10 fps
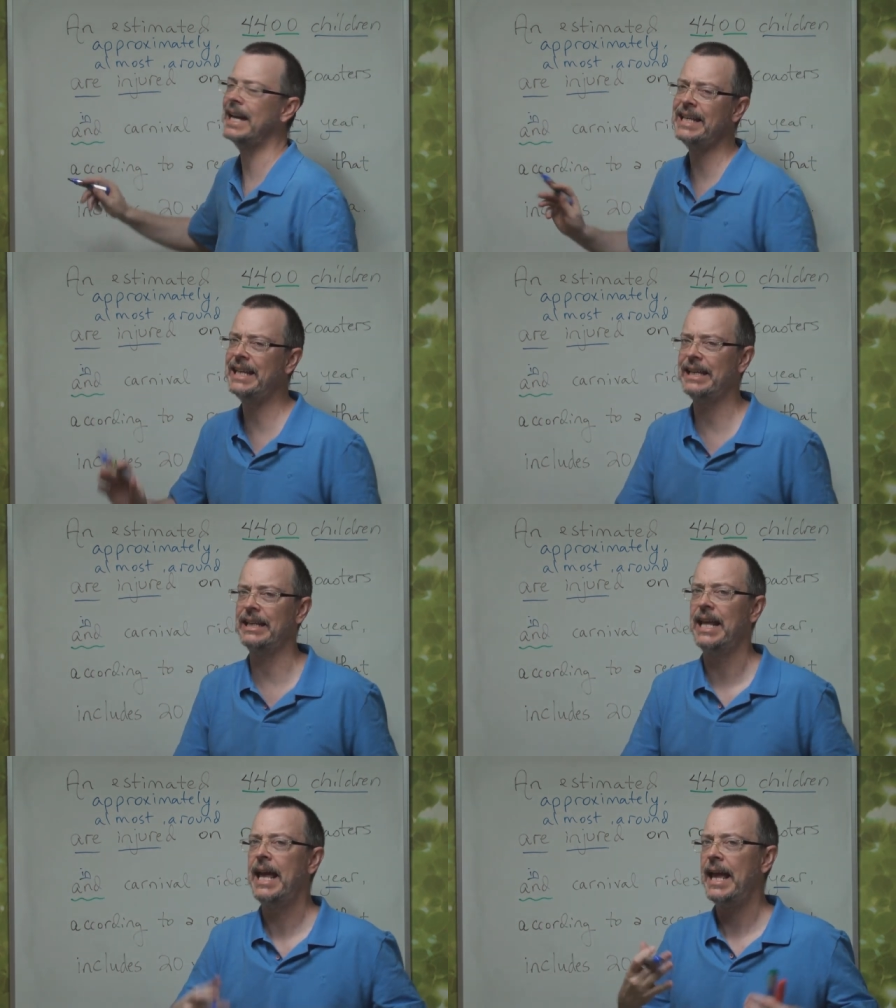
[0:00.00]
not
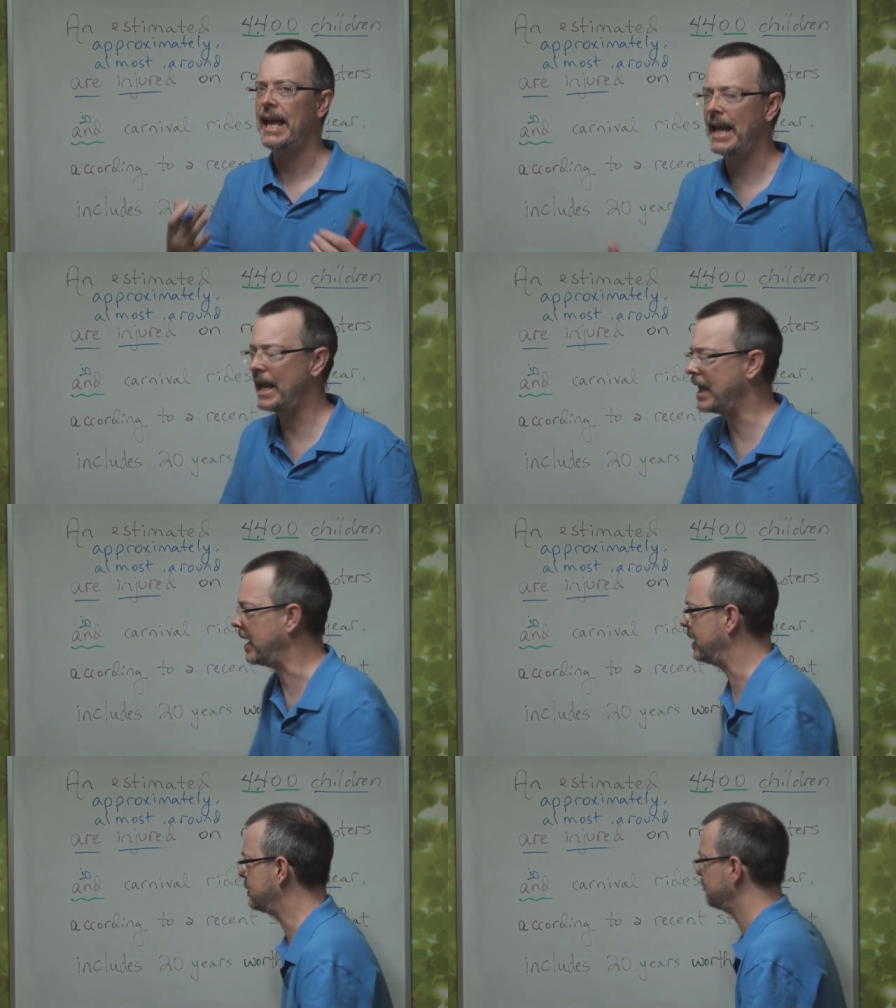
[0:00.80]
in.
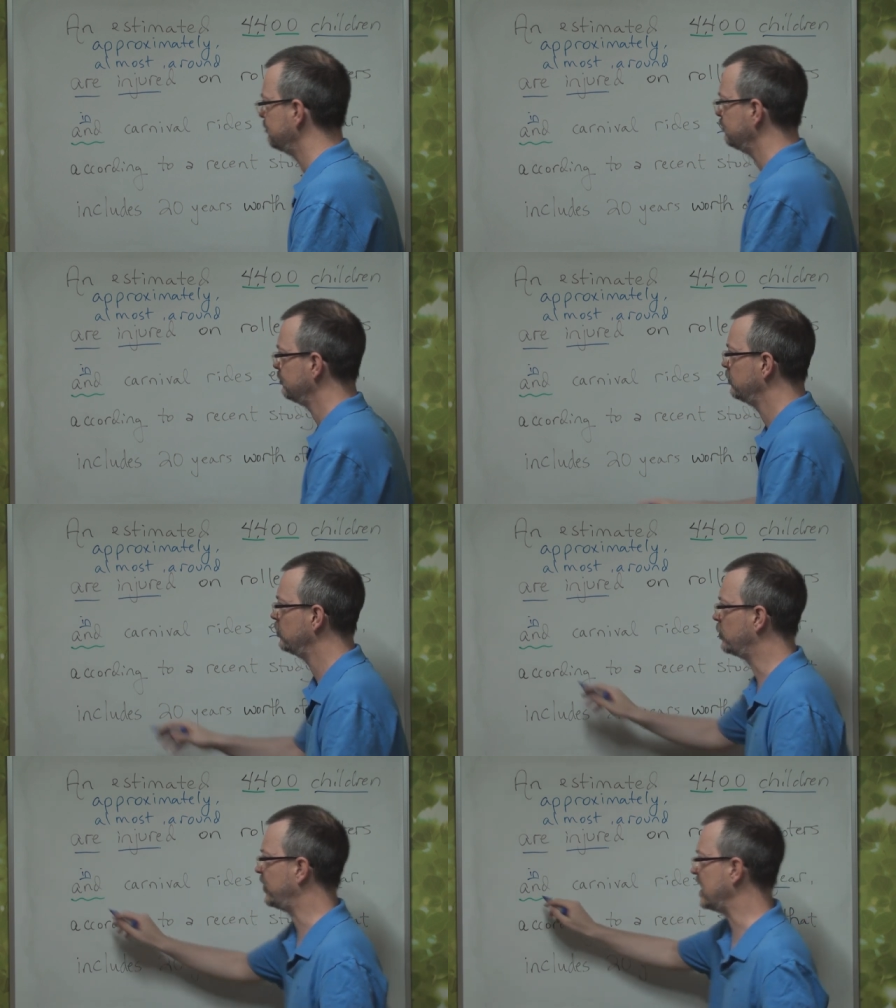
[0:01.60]
And,
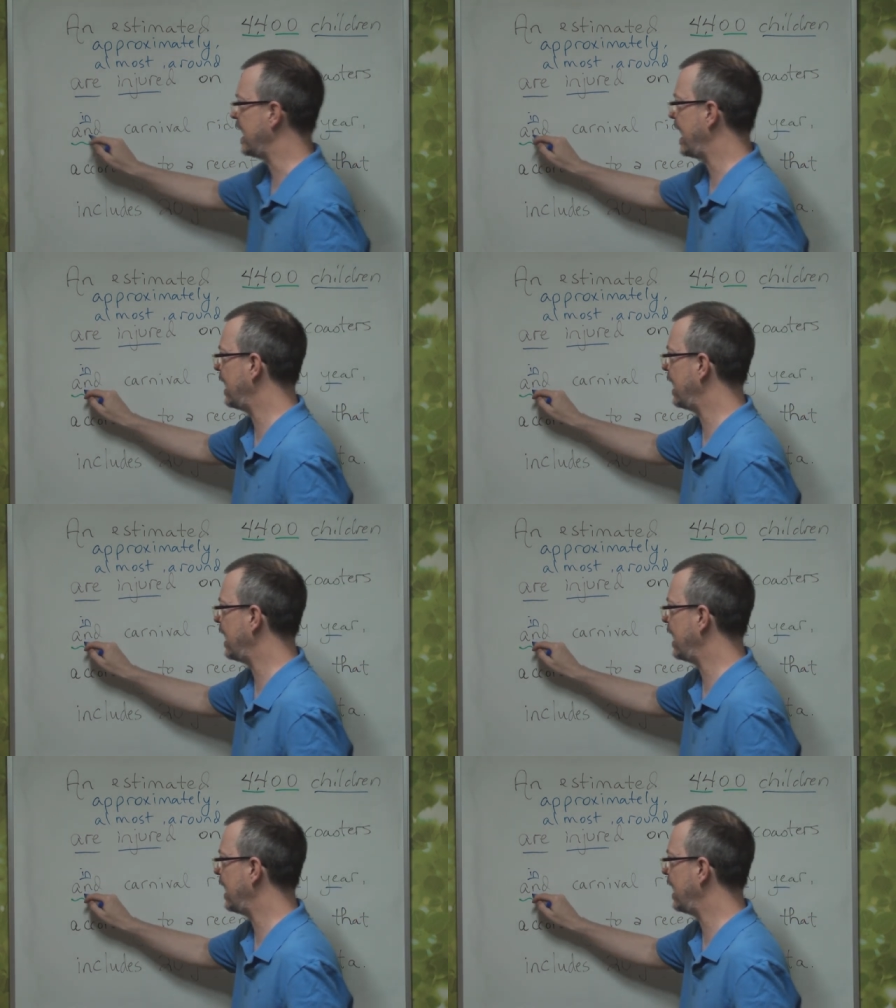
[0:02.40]
but the